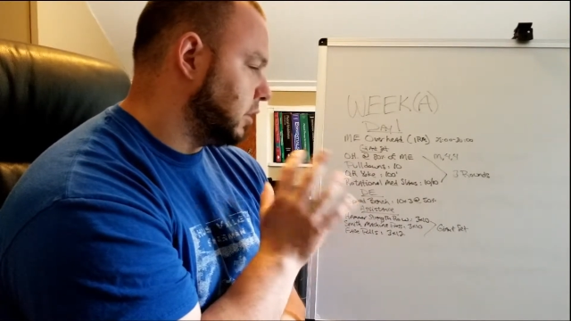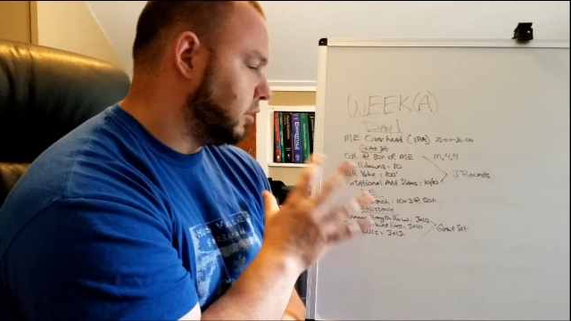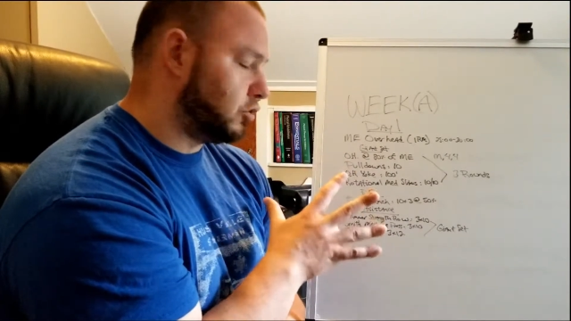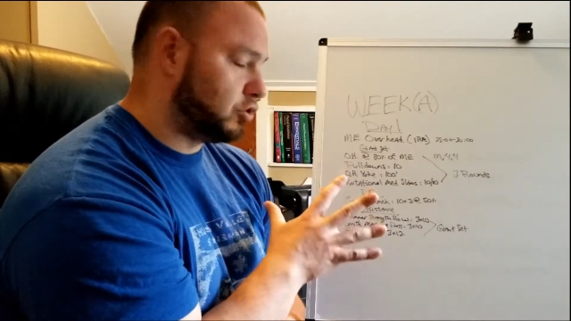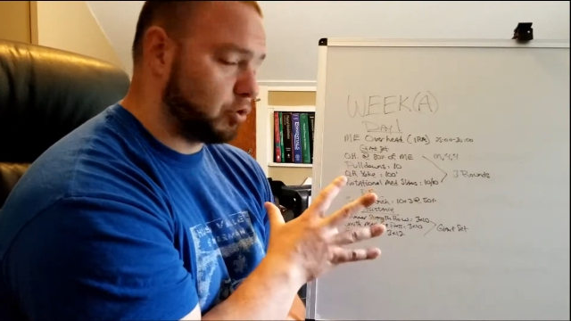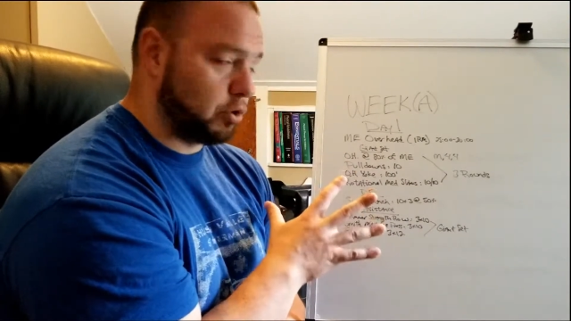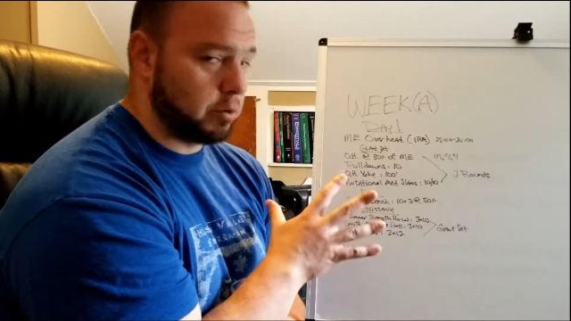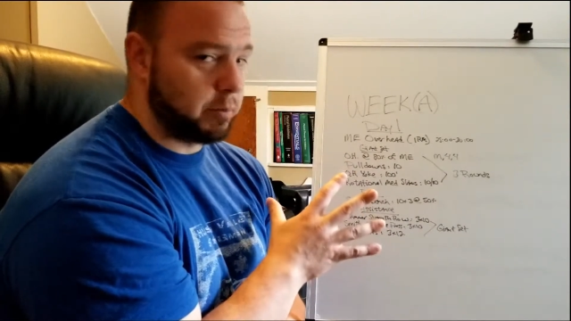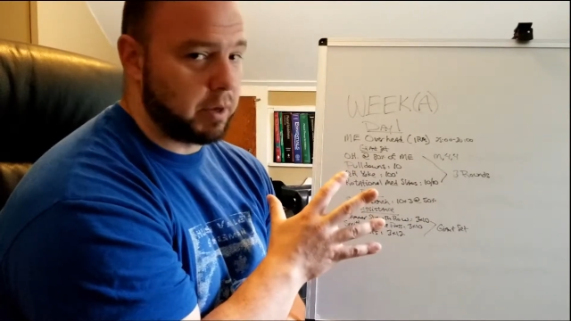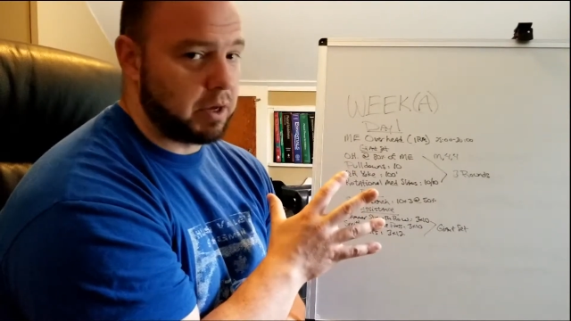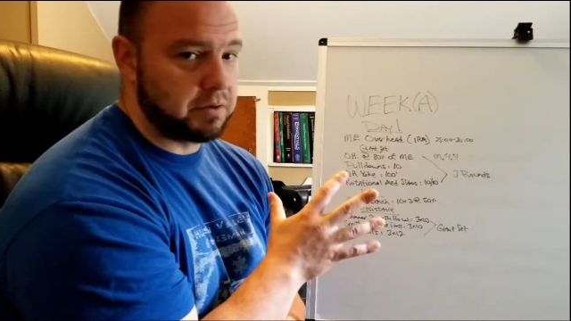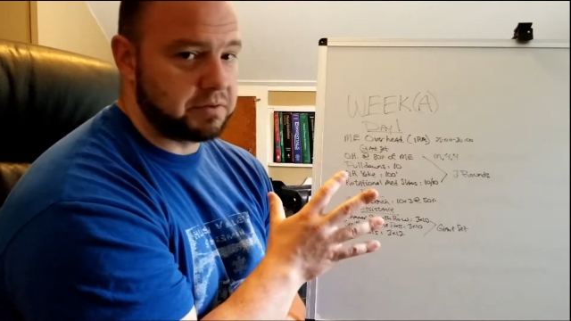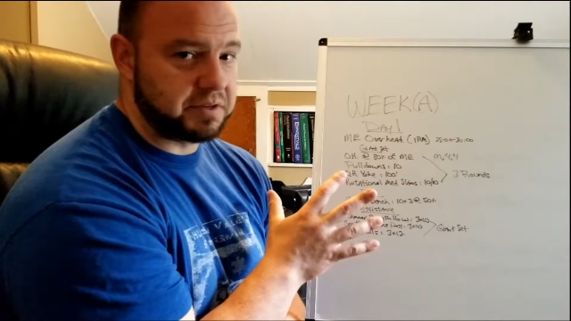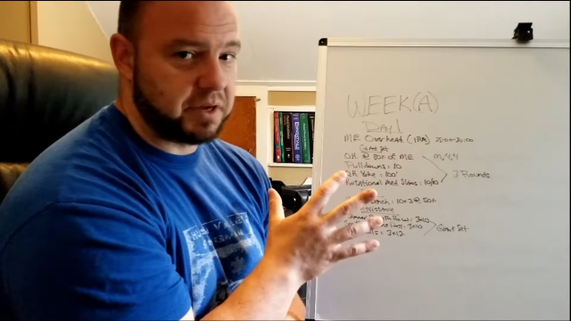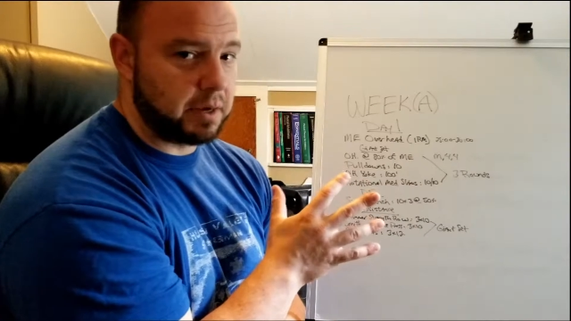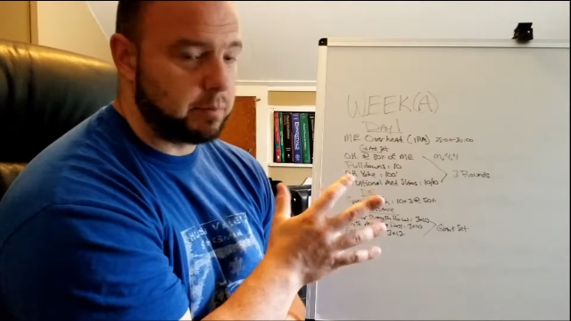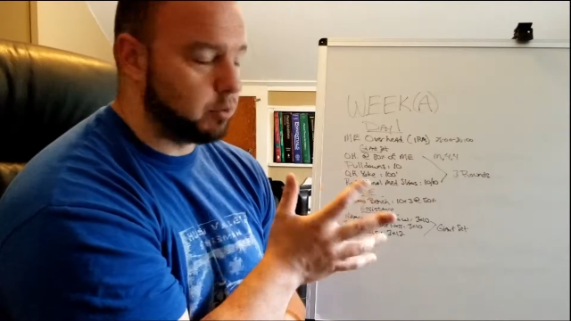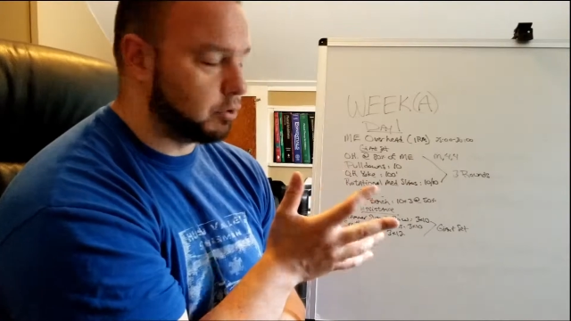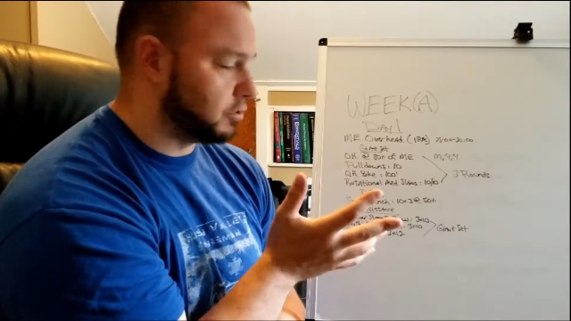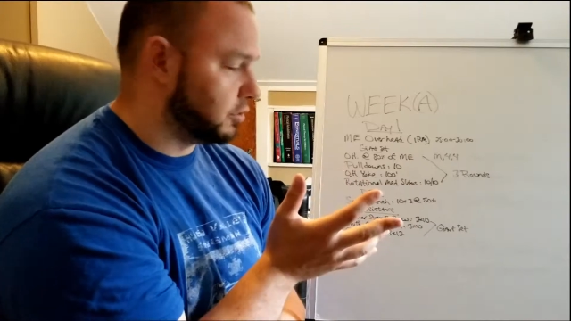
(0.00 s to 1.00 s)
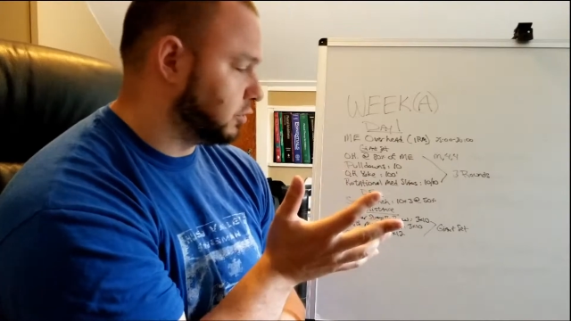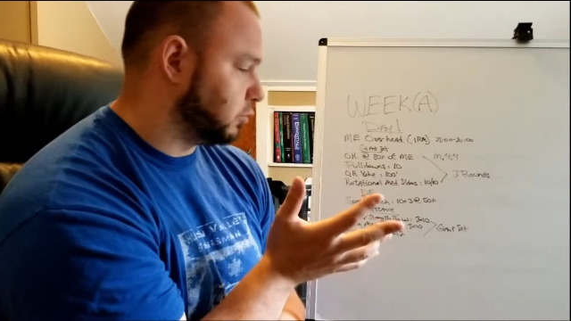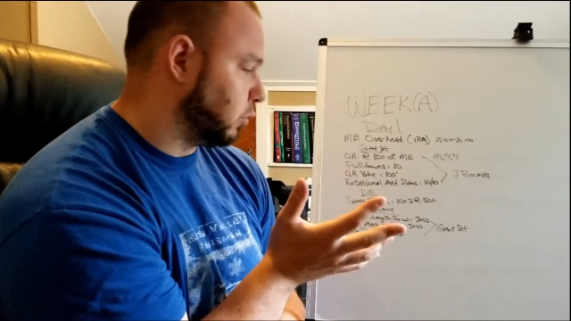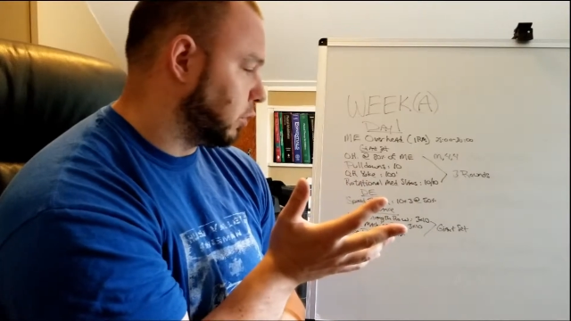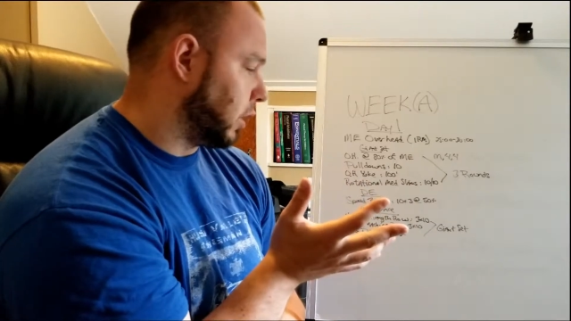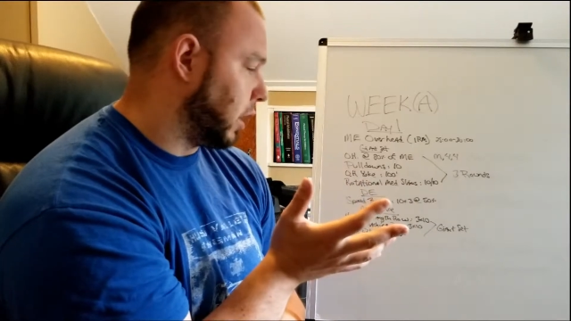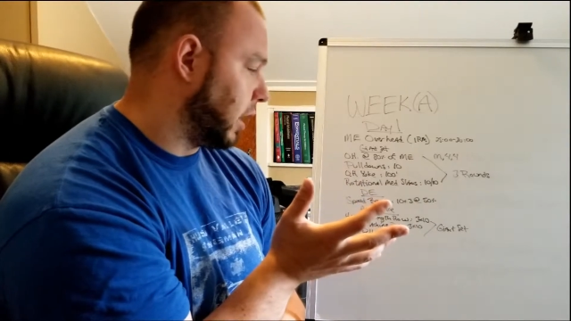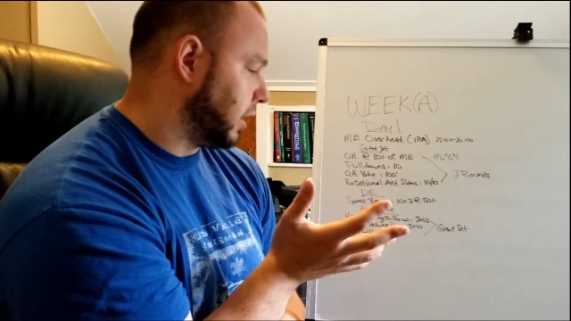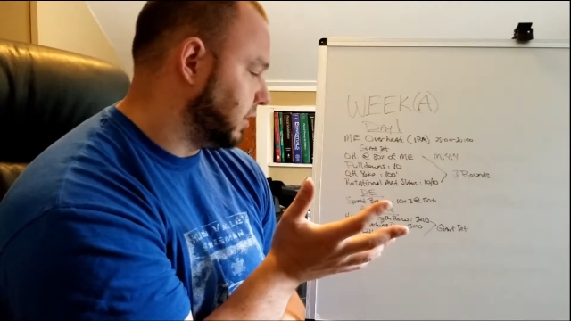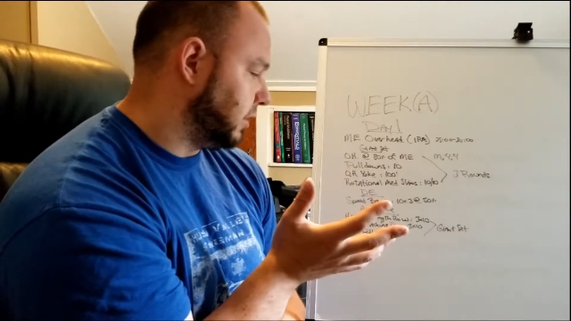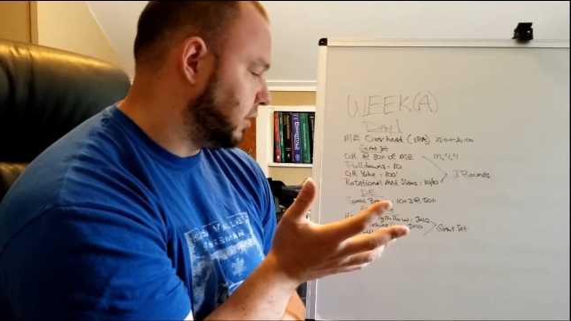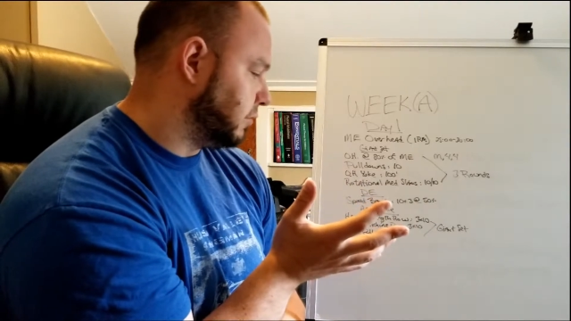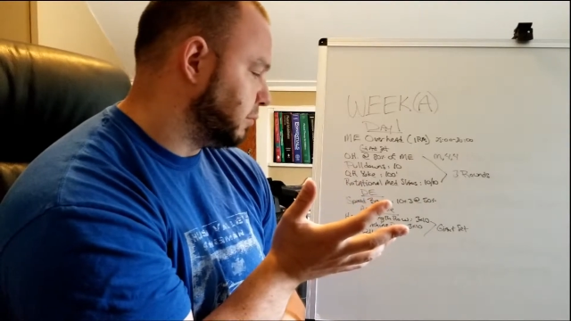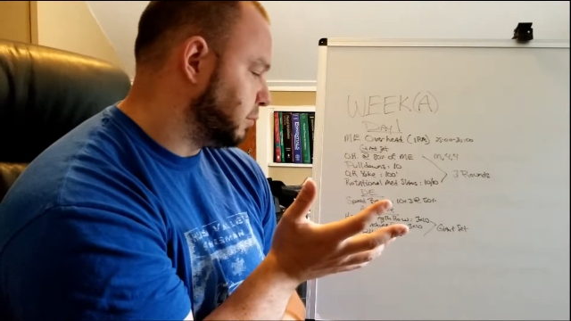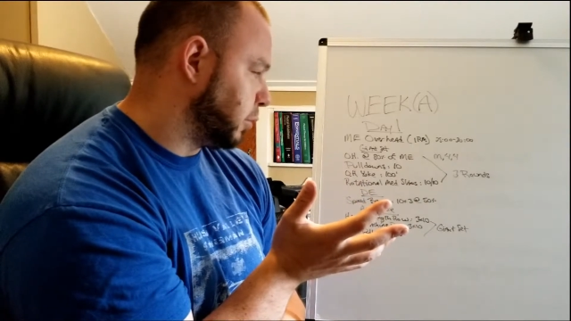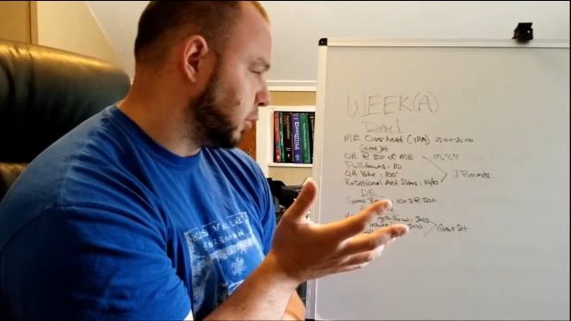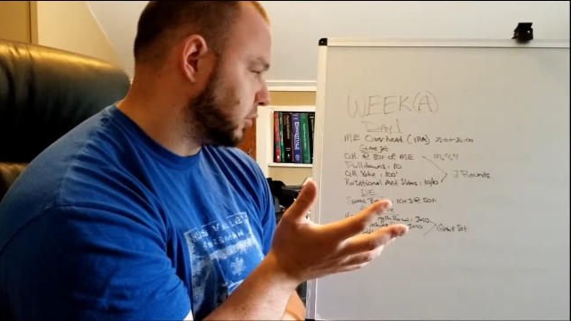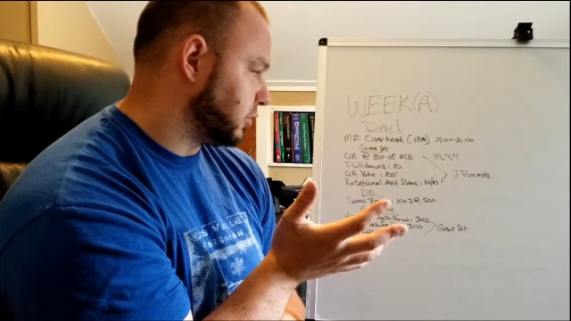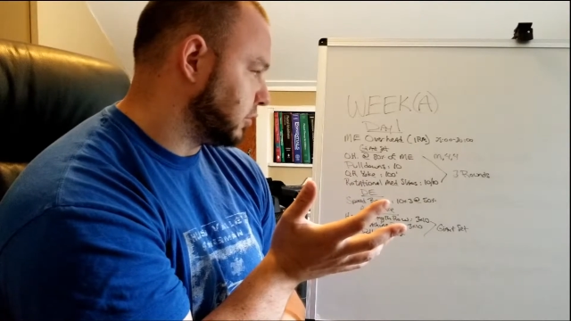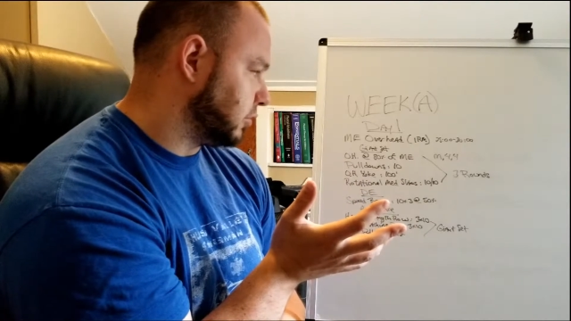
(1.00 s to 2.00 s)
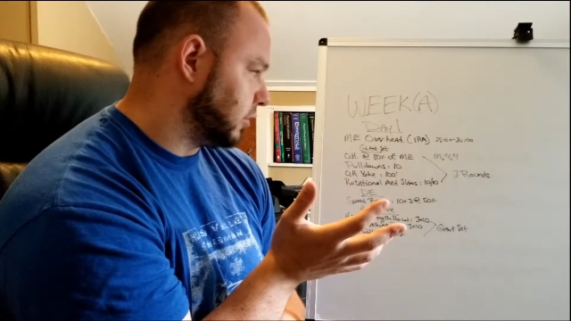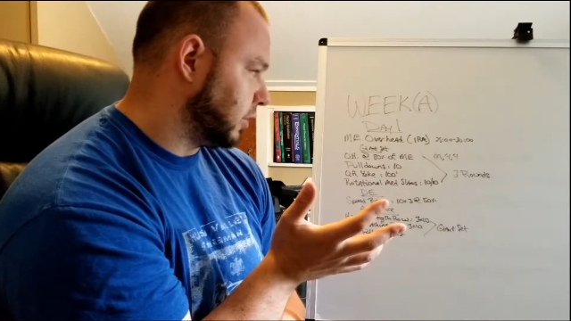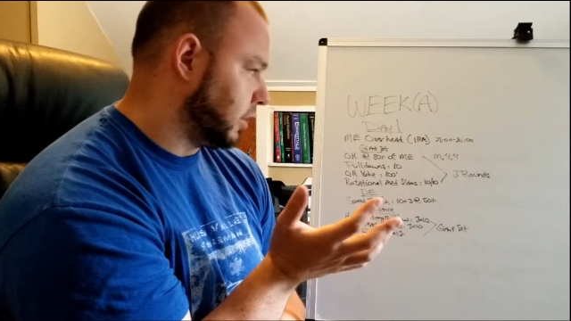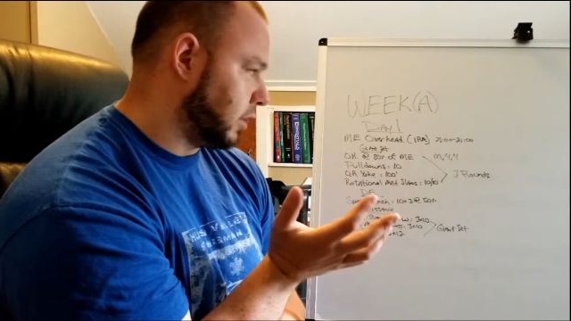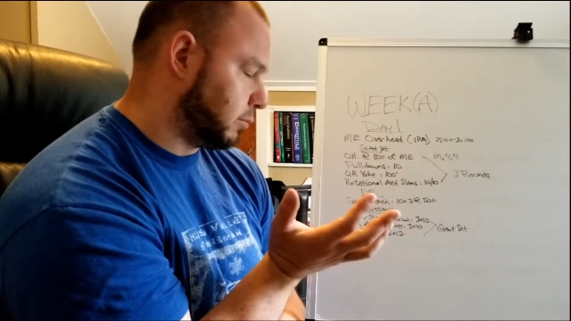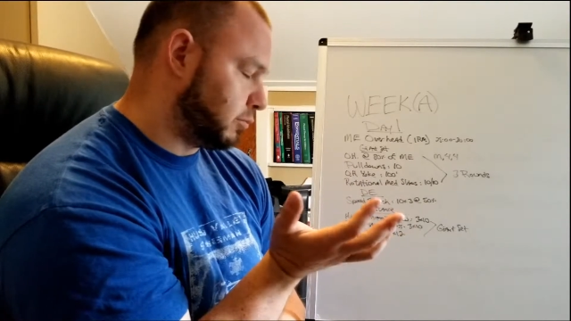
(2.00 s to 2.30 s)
short amount of time, which is what I need personally,